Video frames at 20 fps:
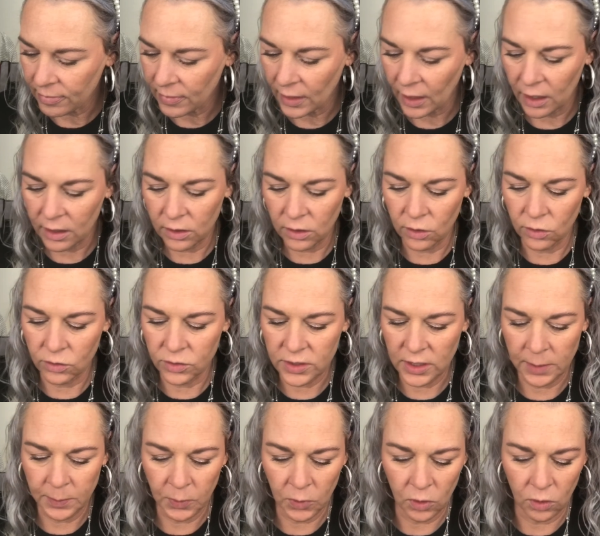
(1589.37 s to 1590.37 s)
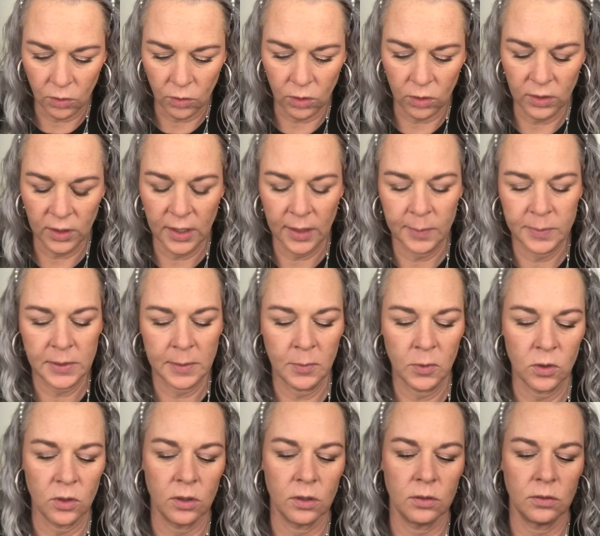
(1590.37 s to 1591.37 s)
a little deeper on our lips. I'm
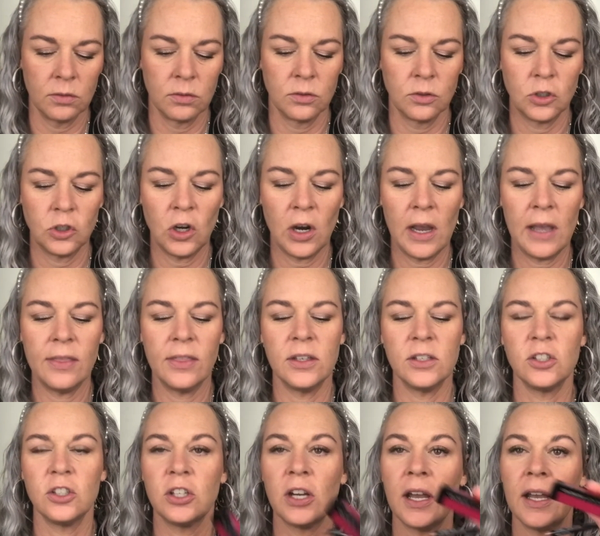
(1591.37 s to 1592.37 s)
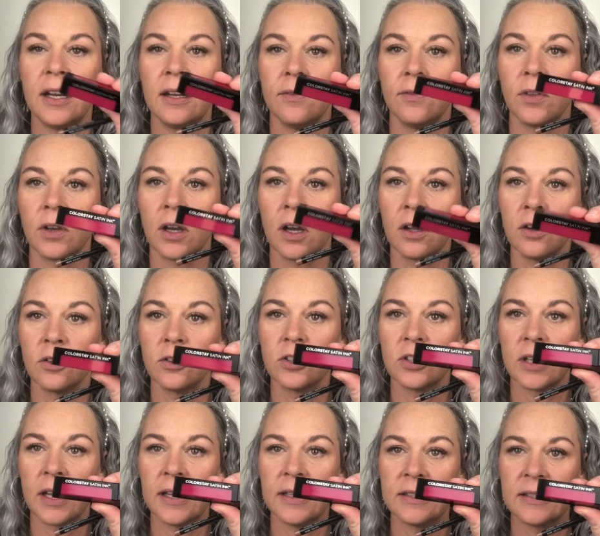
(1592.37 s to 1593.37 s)
going to try this shade of the Color
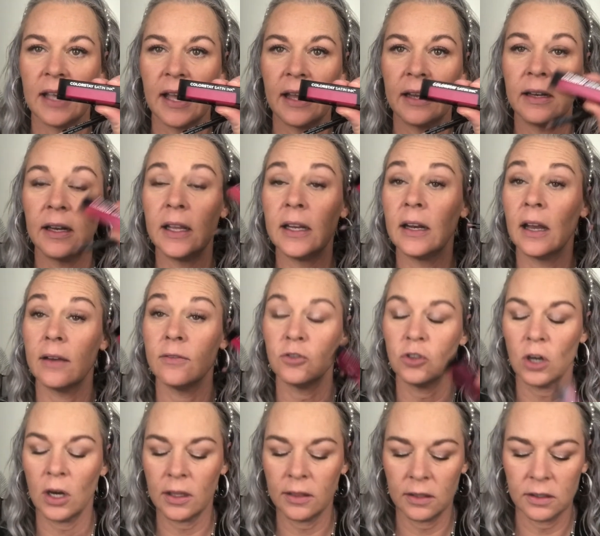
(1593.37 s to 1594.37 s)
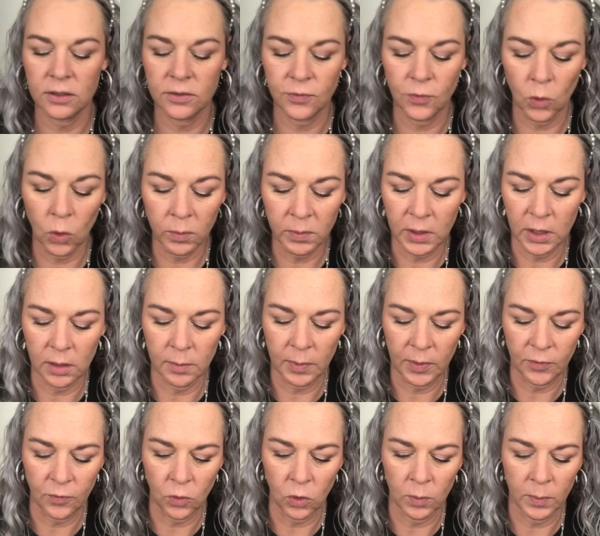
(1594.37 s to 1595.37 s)
Stay Satin Ink. Now, I've tried this formula
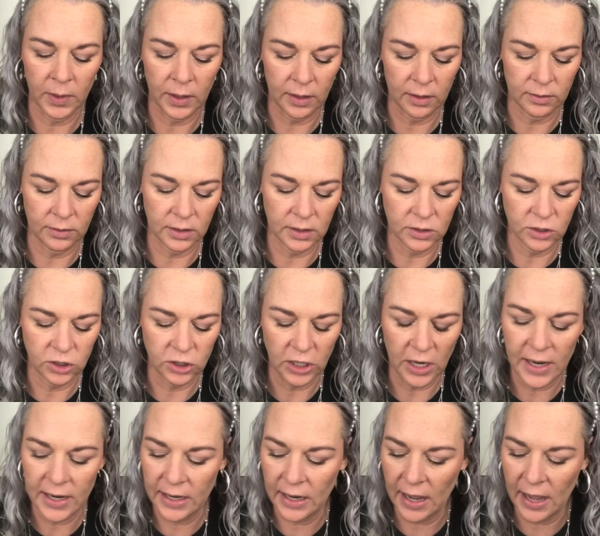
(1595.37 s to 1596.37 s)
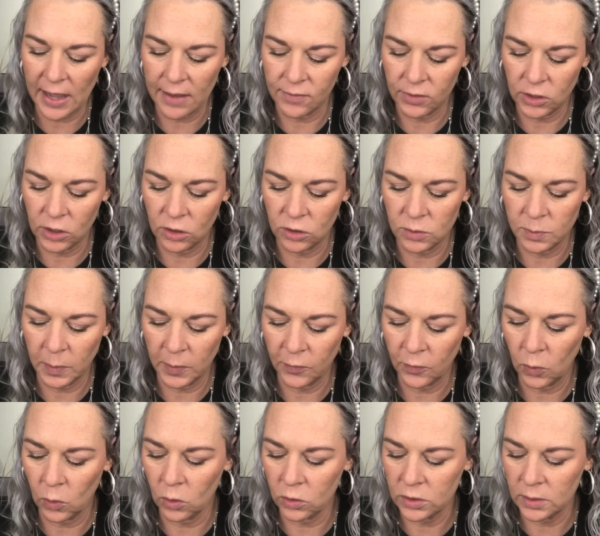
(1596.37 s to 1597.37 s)
before, but this shade I haven't used
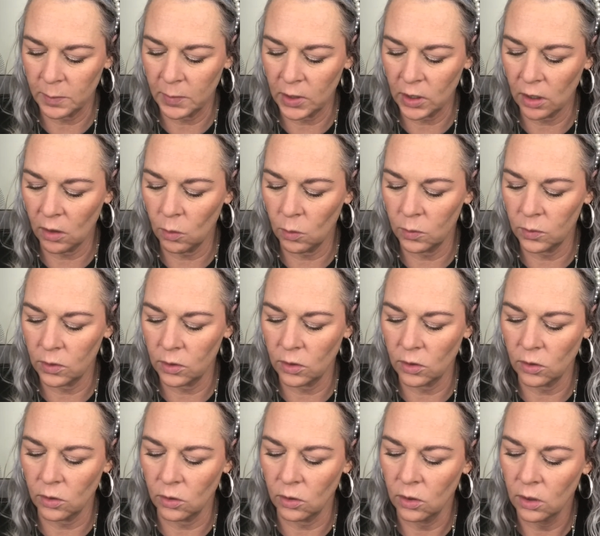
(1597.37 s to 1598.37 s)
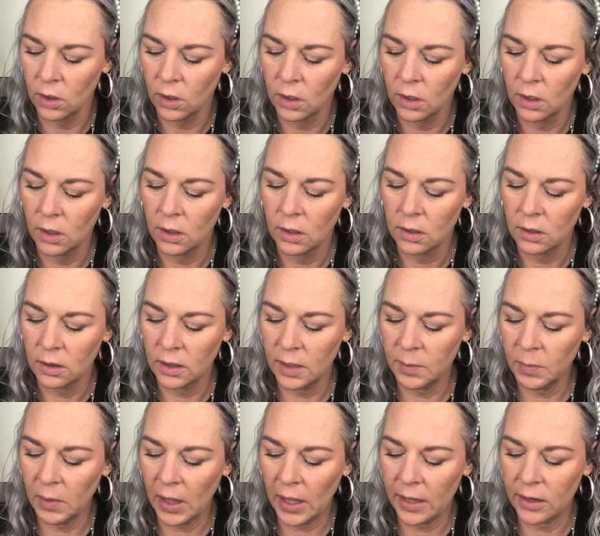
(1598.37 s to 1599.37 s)
before. So I'm going to go in with a little lip
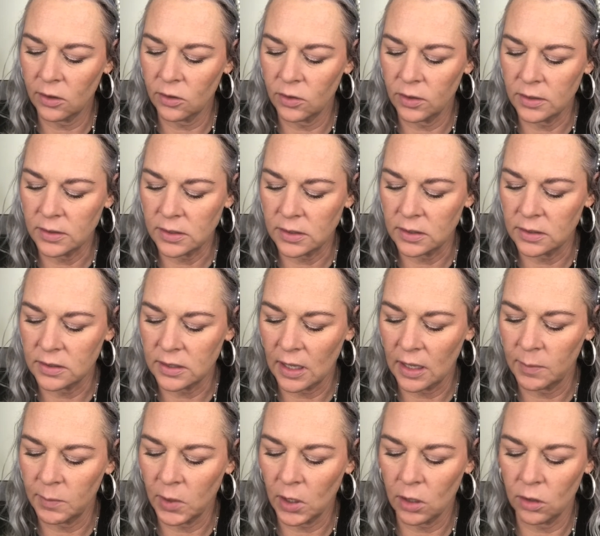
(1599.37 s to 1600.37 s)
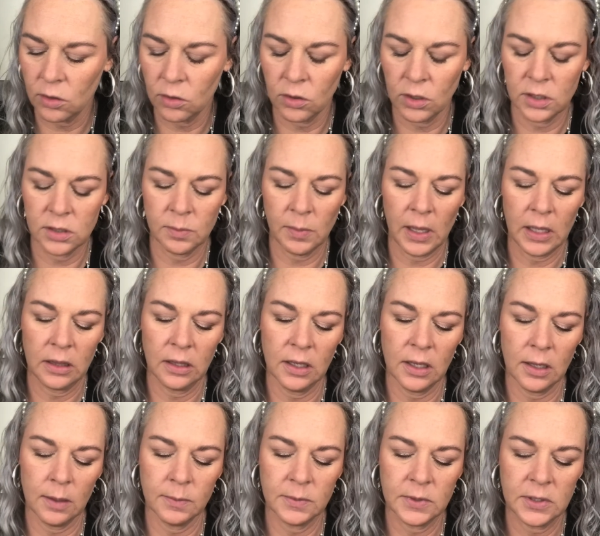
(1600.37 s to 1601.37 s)
liner that's the same color as my
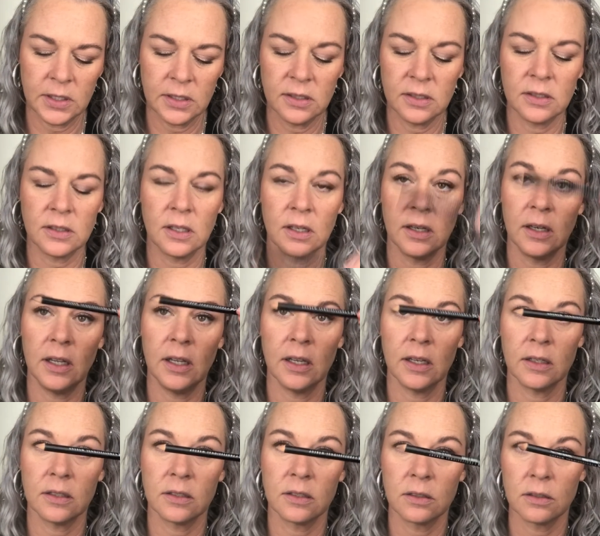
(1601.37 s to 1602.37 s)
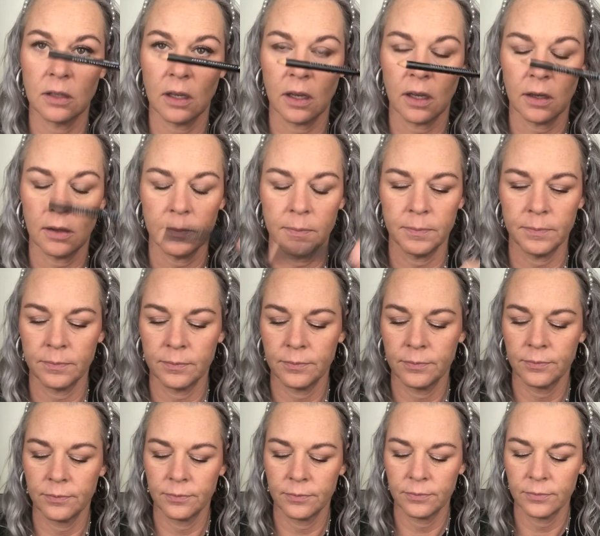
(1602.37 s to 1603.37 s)
lips. This is the NYX
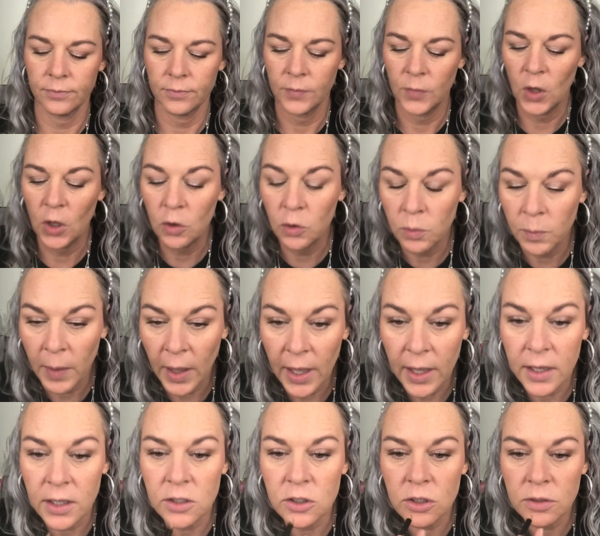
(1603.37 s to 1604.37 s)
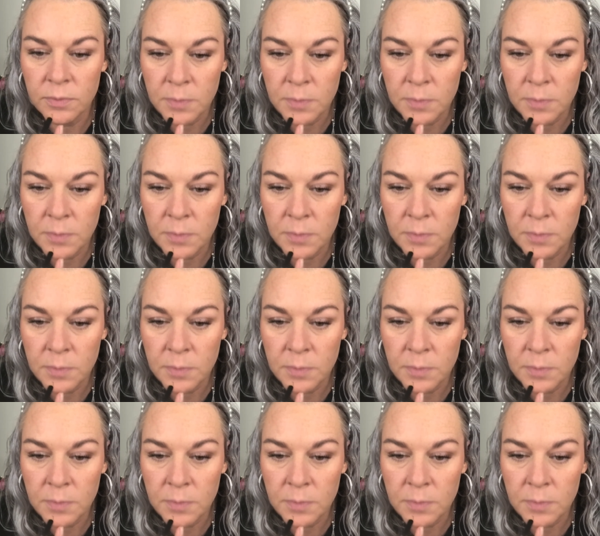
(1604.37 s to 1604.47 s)
Nude Beige.